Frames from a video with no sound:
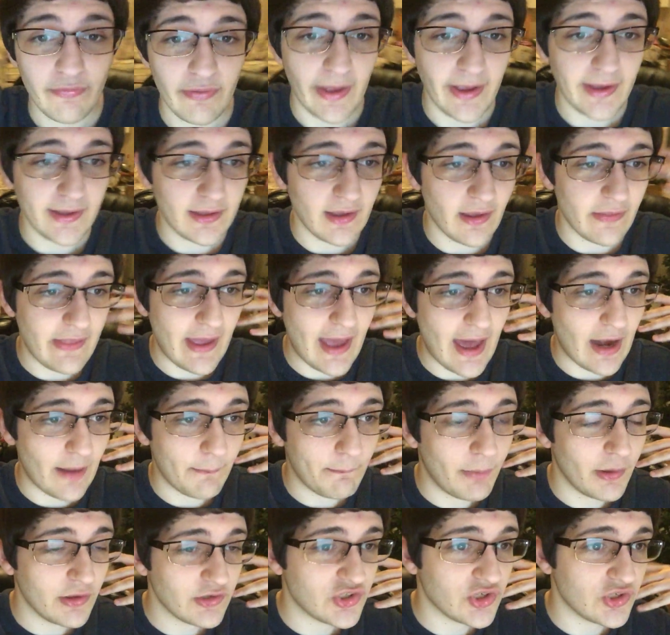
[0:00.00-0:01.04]
like, they had a
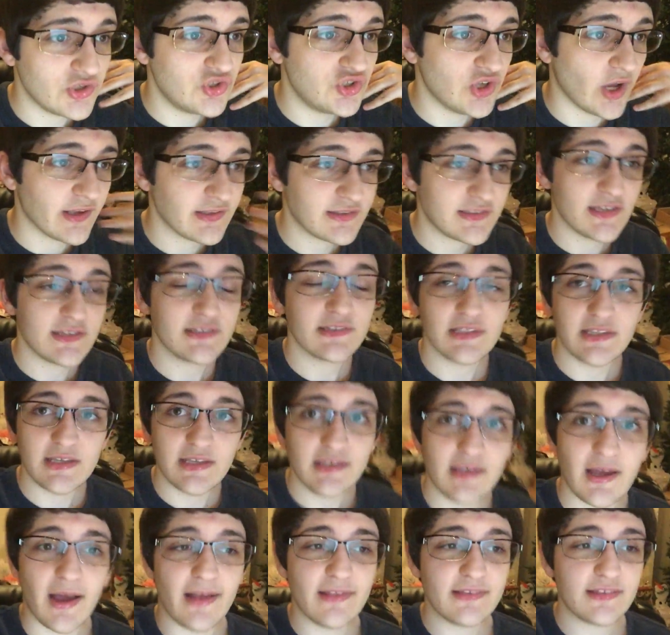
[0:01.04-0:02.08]
bunch of Justice
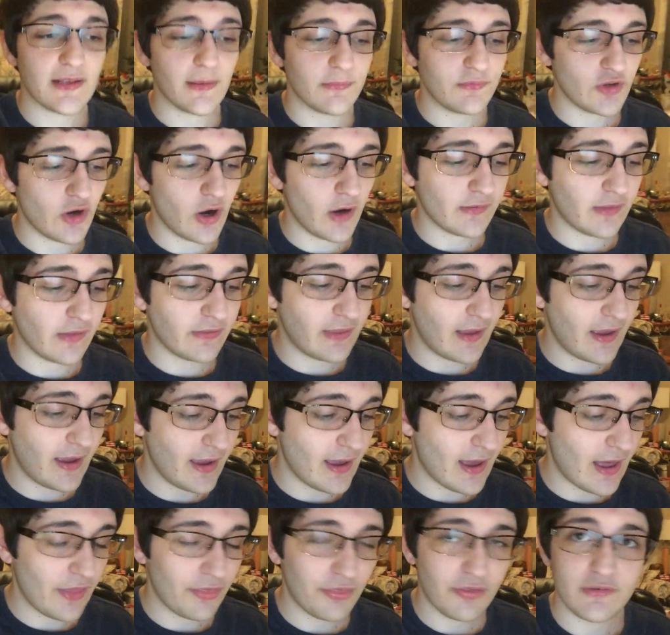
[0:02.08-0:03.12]
League concept art that
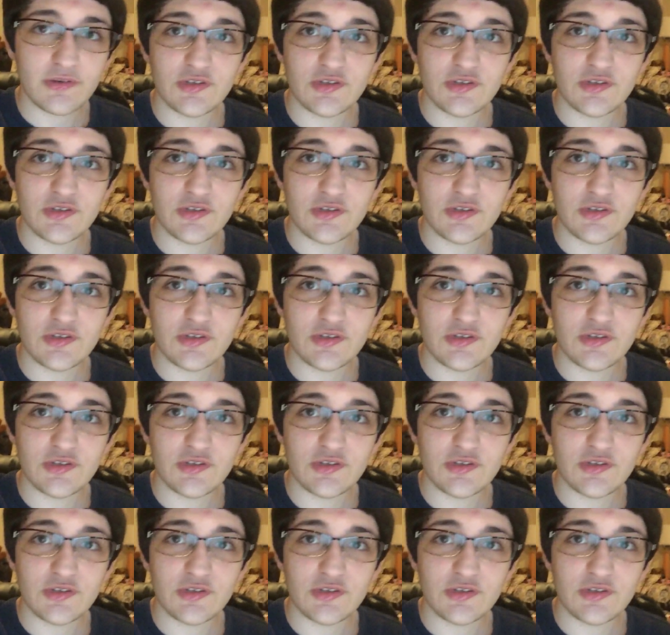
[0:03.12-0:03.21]
they uh,